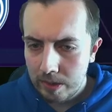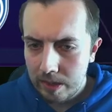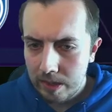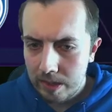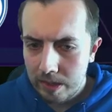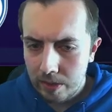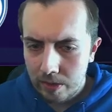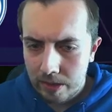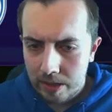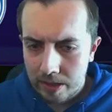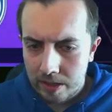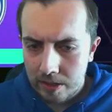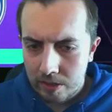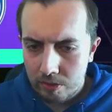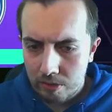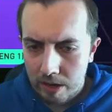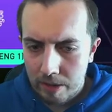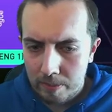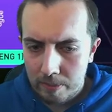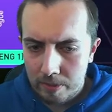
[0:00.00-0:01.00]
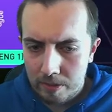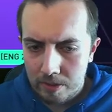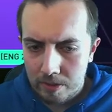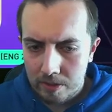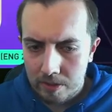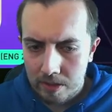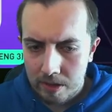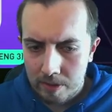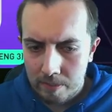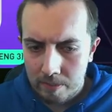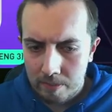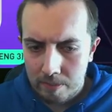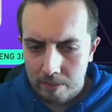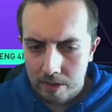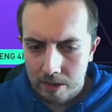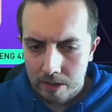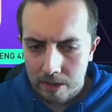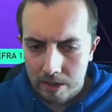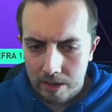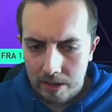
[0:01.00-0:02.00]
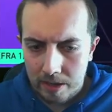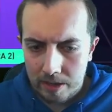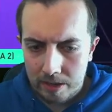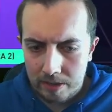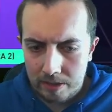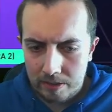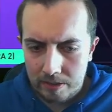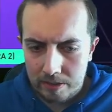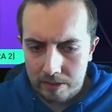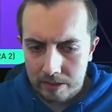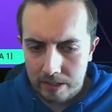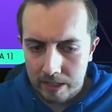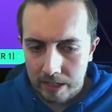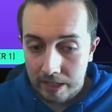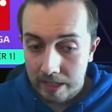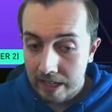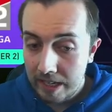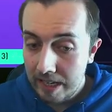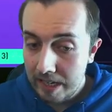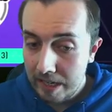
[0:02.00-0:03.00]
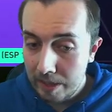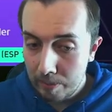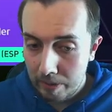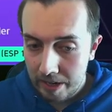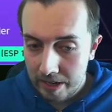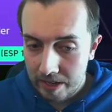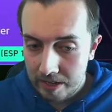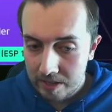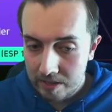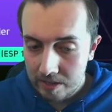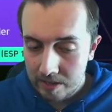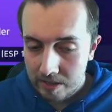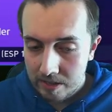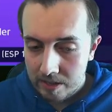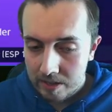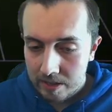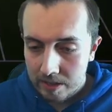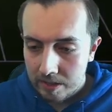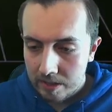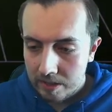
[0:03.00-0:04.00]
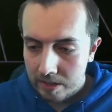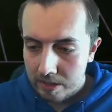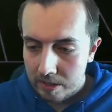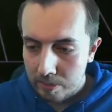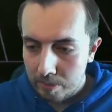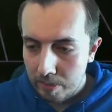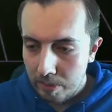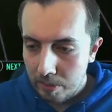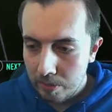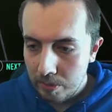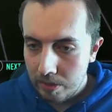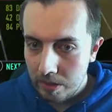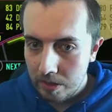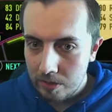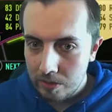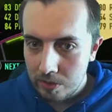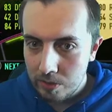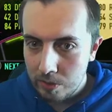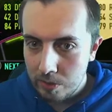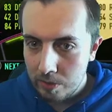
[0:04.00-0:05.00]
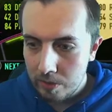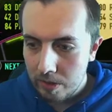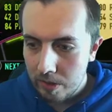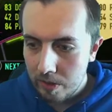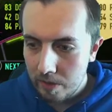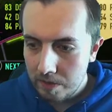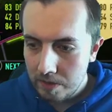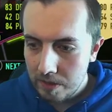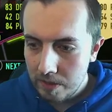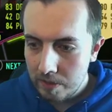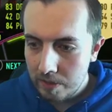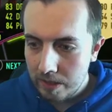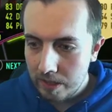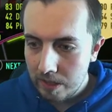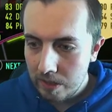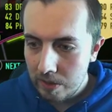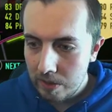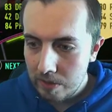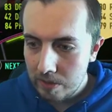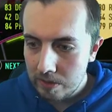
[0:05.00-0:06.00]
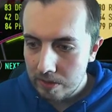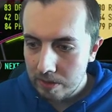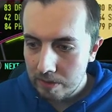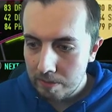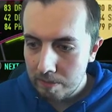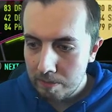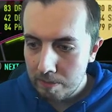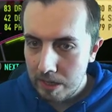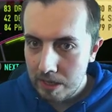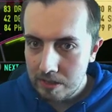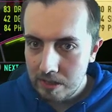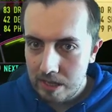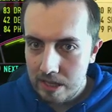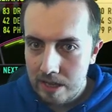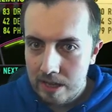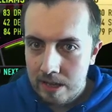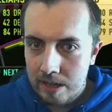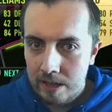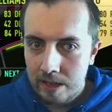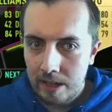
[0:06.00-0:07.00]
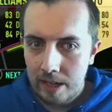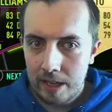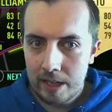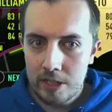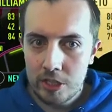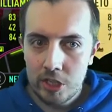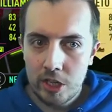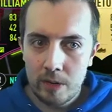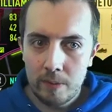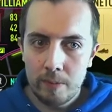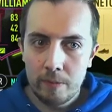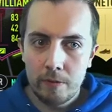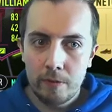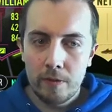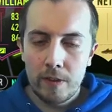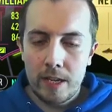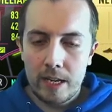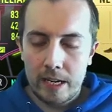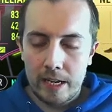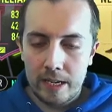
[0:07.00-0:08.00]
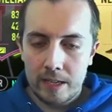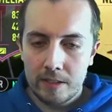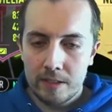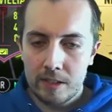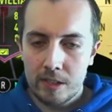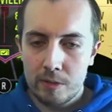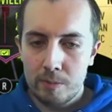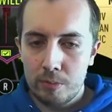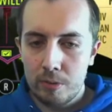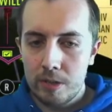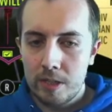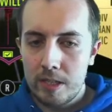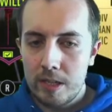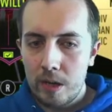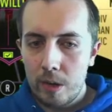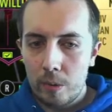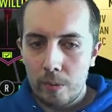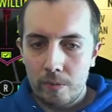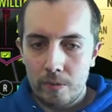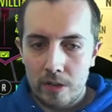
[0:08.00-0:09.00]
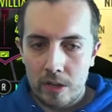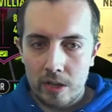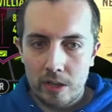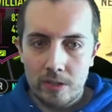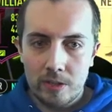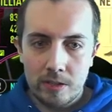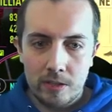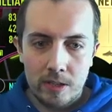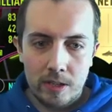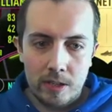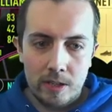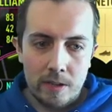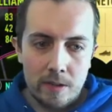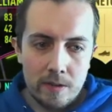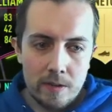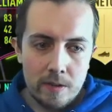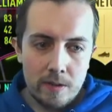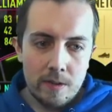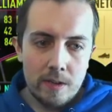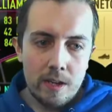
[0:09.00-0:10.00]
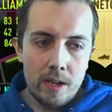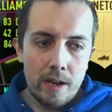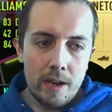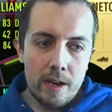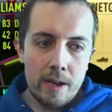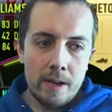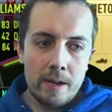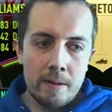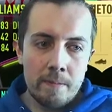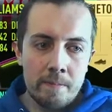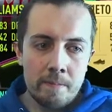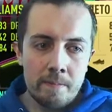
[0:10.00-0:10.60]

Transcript: go ahead and grab some La Liga players to build our squad with. Obviously, we're going to use Messi and João Félix. That's pretty obvious. I